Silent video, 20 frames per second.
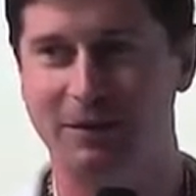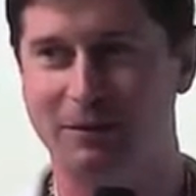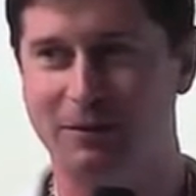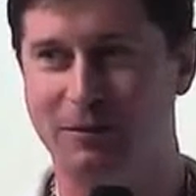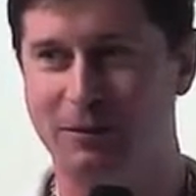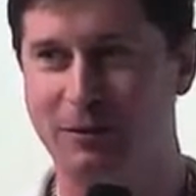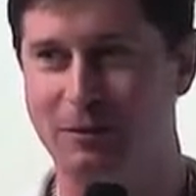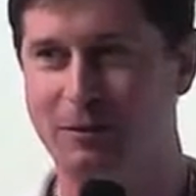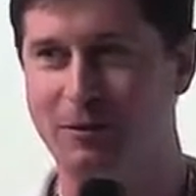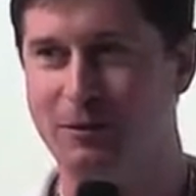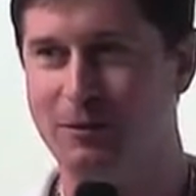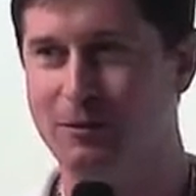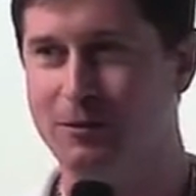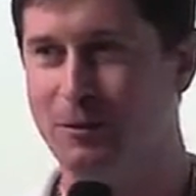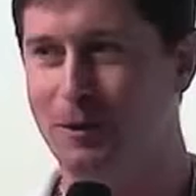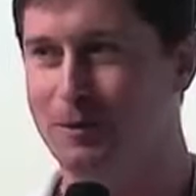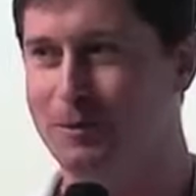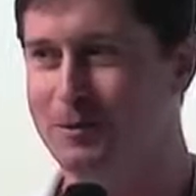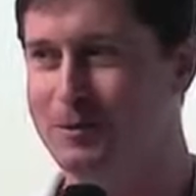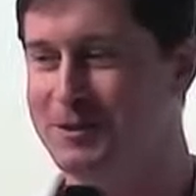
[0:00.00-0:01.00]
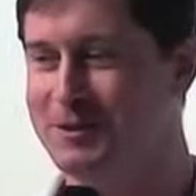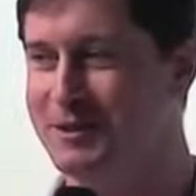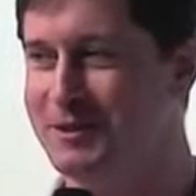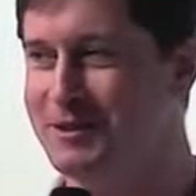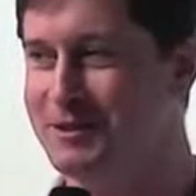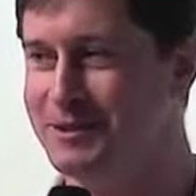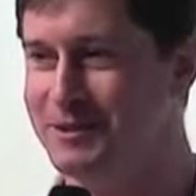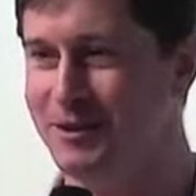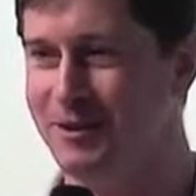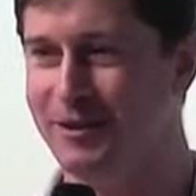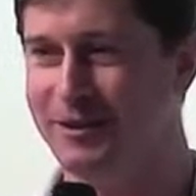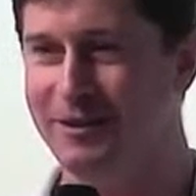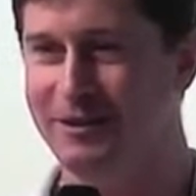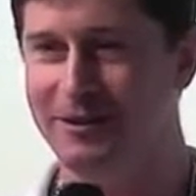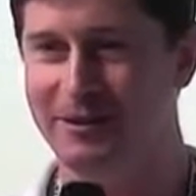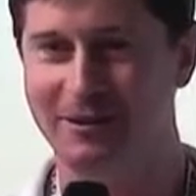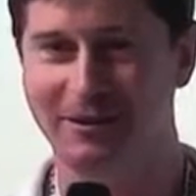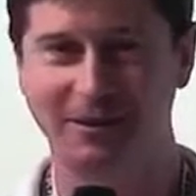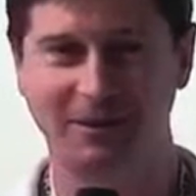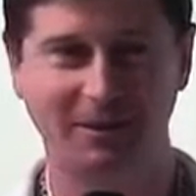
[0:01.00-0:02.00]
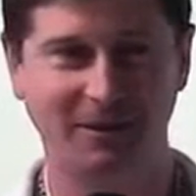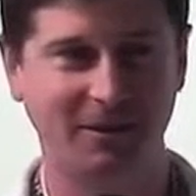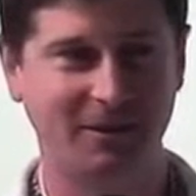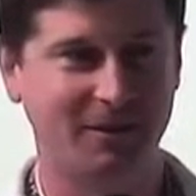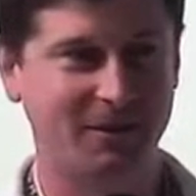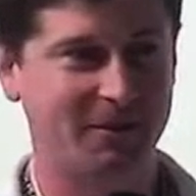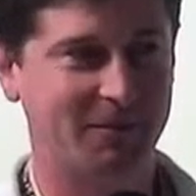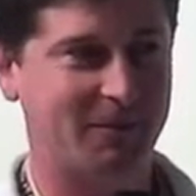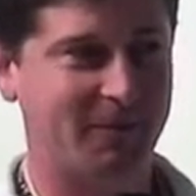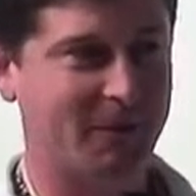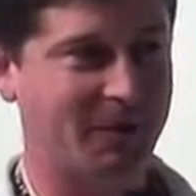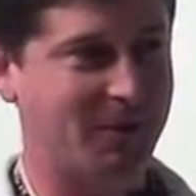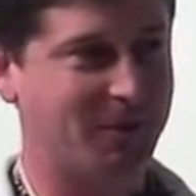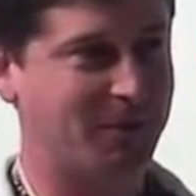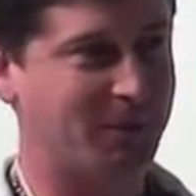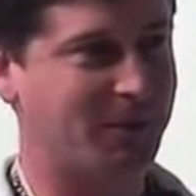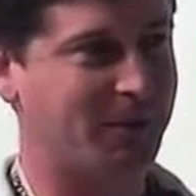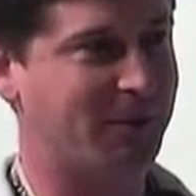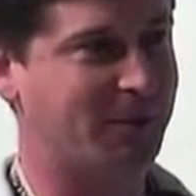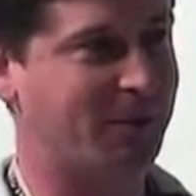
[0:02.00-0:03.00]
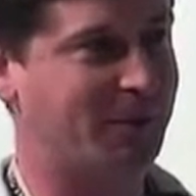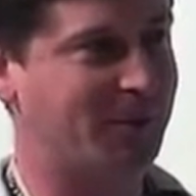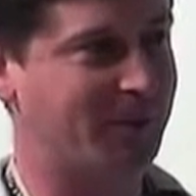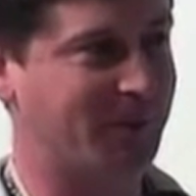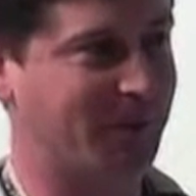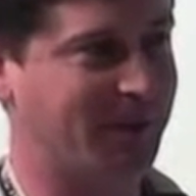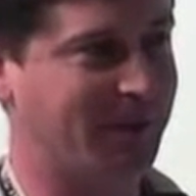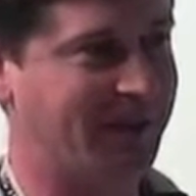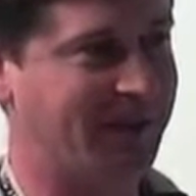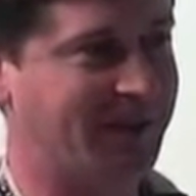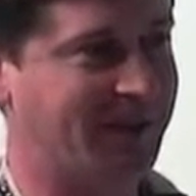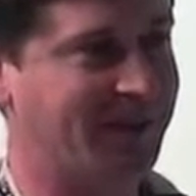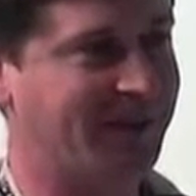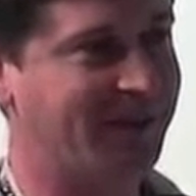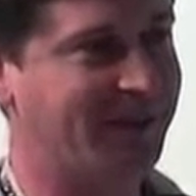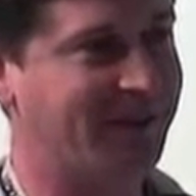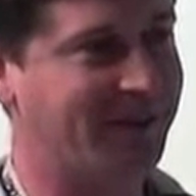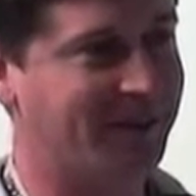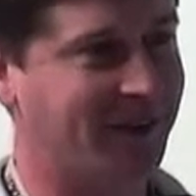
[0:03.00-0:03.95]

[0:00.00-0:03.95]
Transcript: if you knew what was inside it, you know, would you eat it?